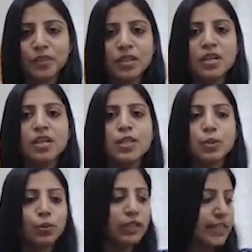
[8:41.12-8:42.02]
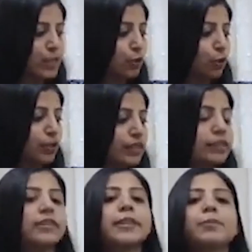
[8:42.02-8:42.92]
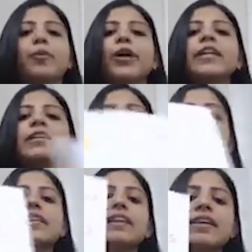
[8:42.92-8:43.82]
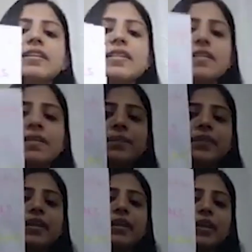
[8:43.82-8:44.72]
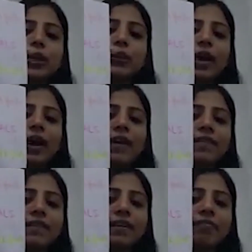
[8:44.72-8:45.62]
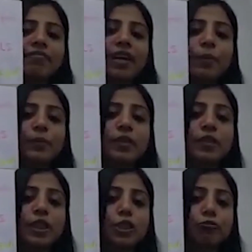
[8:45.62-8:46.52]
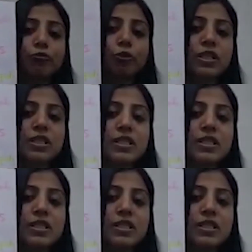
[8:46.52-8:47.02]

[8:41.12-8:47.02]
So let's go to the third point, and that is to have fiber-rich foods.